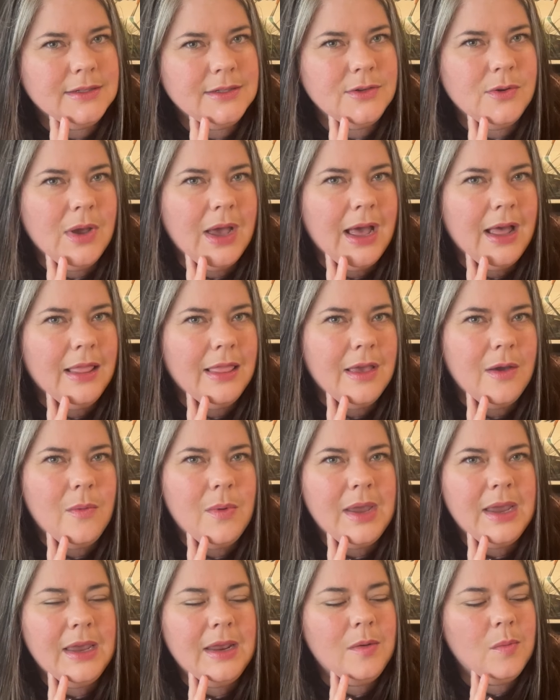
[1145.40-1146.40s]
to
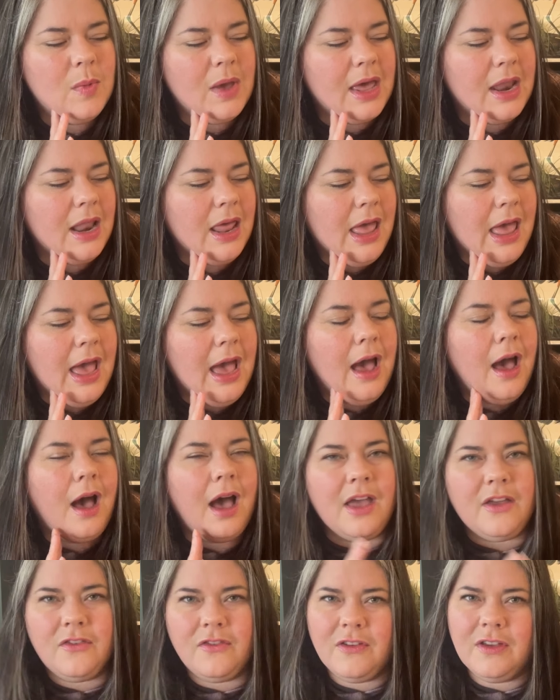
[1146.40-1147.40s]
Halloween, but
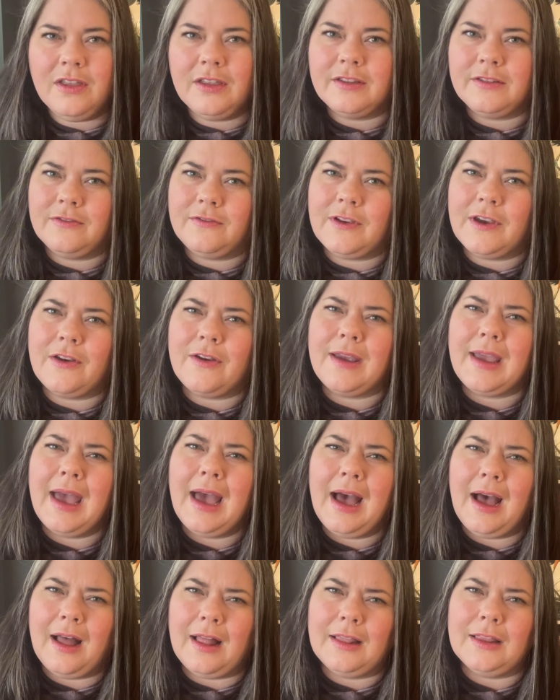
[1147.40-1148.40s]
I feel it's very
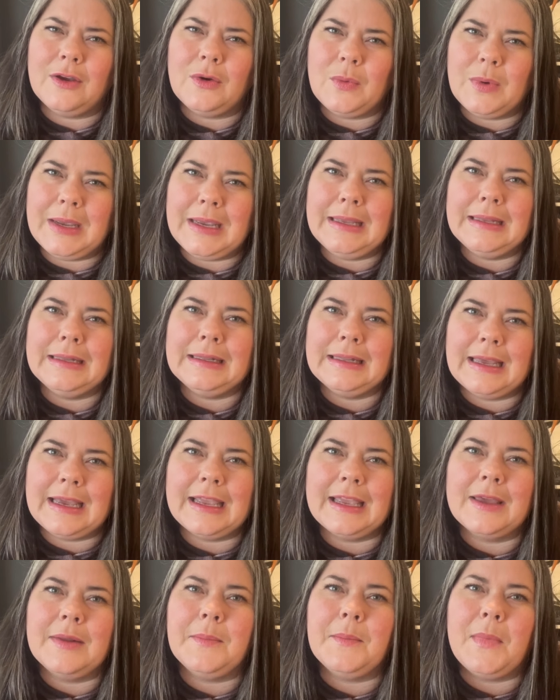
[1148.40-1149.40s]

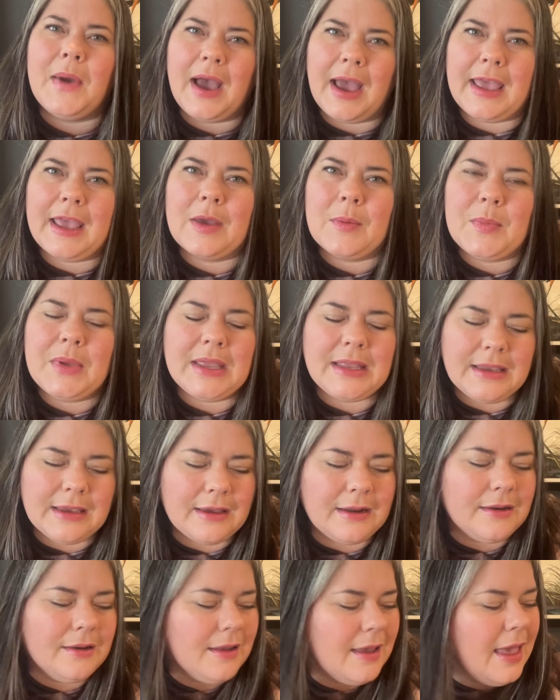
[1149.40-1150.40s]
Halloween-like in my
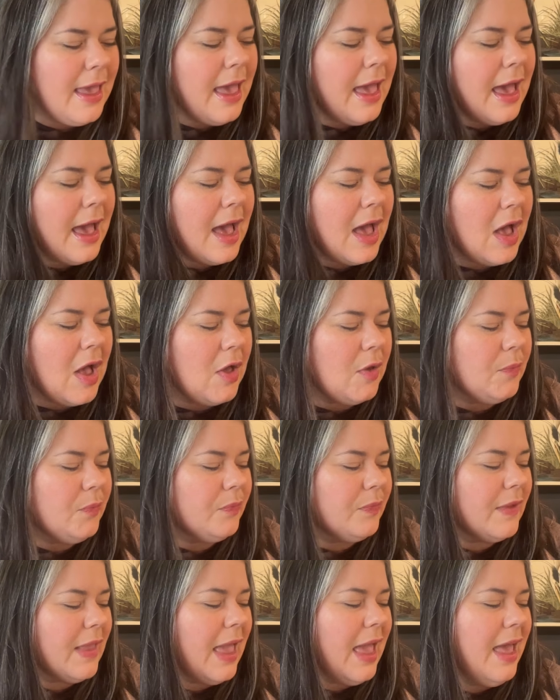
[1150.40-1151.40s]
opinion. And
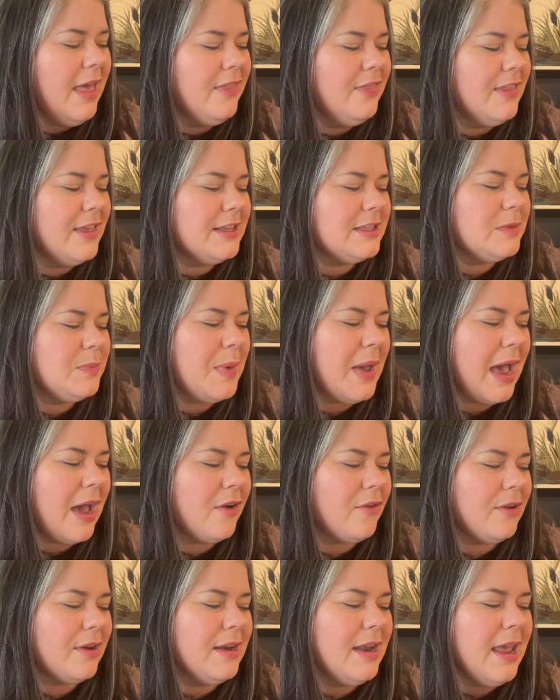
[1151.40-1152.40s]
this
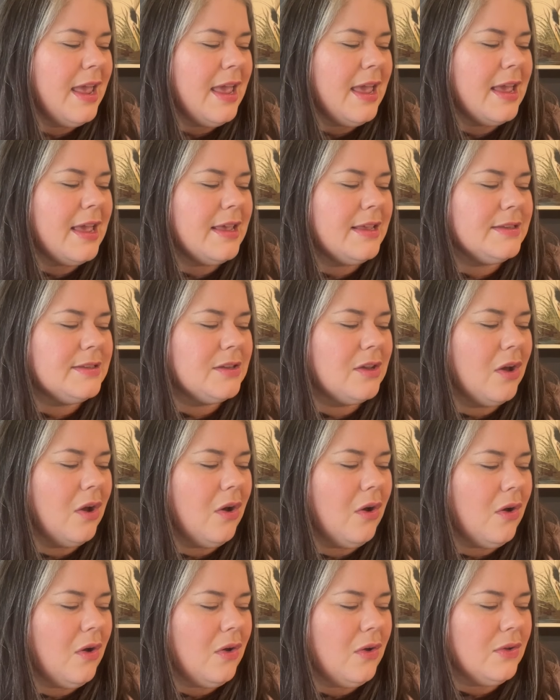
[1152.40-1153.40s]
pattern is
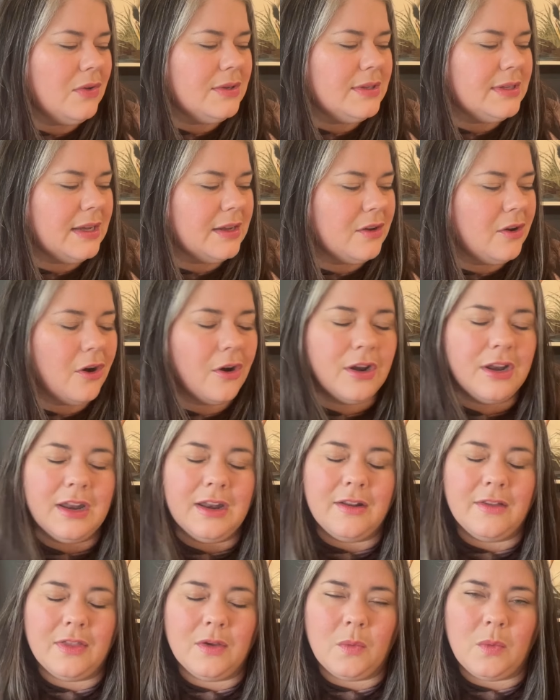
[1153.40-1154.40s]
called Guardian
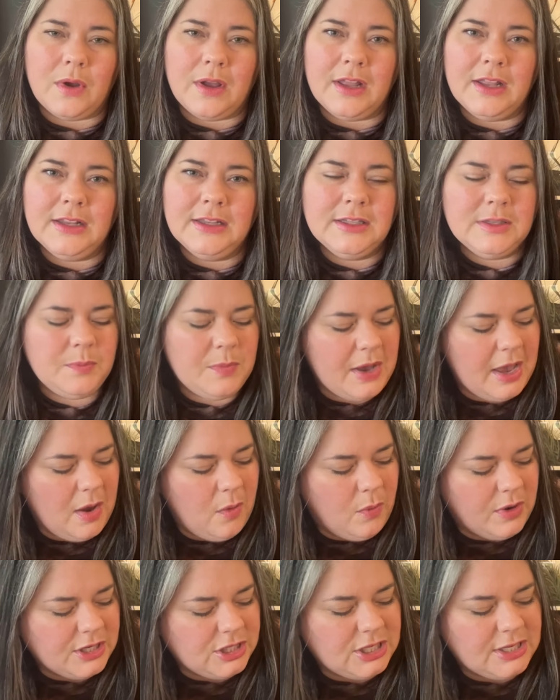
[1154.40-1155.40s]
of the Woods by
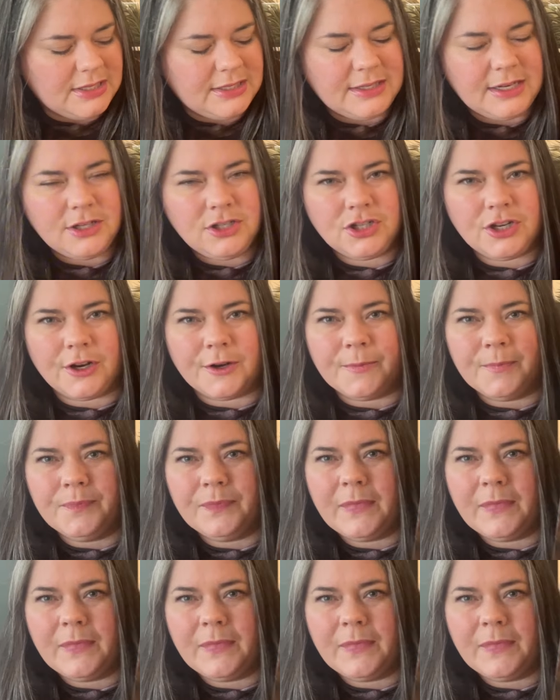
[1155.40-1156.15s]
Witchy Stitcher.